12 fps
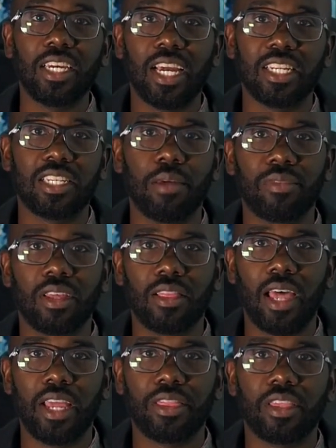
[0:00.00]
as something
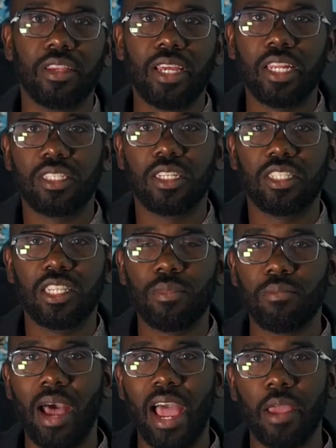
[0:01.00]
like the Nest system in
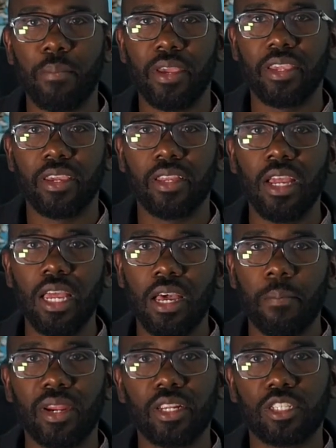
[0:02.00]
my opinion,
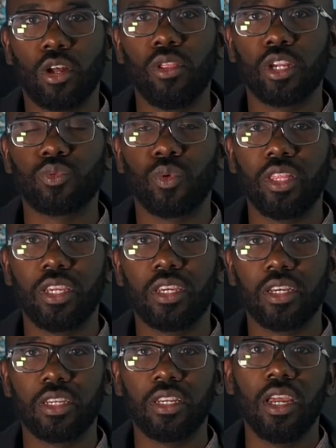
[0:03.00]
but it still looks really
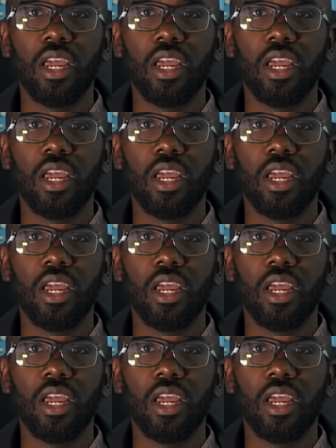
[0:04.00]
good.